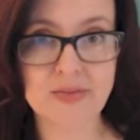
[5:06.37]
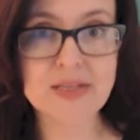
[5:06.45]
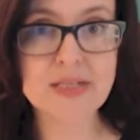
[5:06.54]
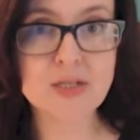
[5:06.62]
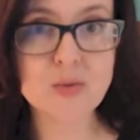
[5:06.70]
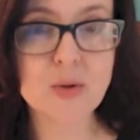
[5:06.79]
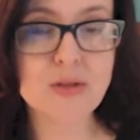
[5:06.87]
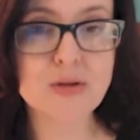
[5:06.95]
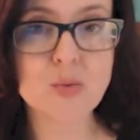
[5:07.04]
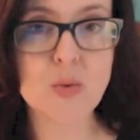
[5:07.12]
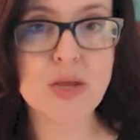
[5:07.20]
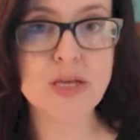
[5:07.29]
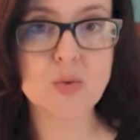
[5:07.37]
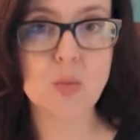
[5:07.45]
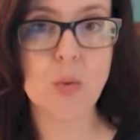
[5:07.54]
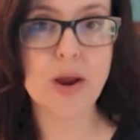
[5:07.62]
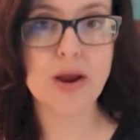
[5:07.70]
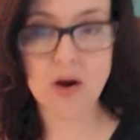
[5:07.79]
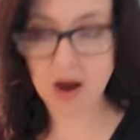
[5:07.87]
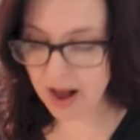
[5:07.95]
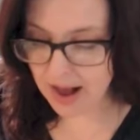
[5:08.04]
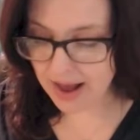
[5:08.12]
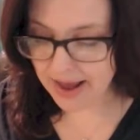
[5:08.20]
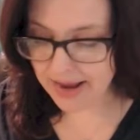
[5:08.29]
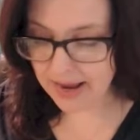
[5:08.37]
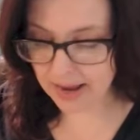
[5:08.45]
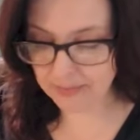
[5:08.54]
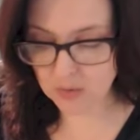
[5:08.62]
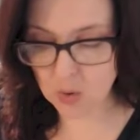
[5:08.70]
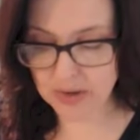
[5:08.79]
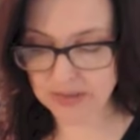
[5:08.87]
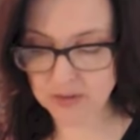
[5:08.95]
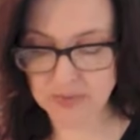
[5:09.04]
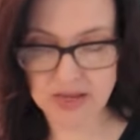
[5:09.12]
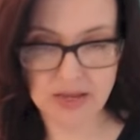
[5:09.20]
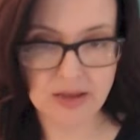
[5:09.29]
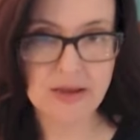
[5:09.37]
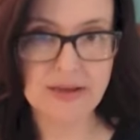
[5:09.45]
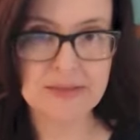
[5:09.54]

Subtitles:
This is one of those weeks where I am going to be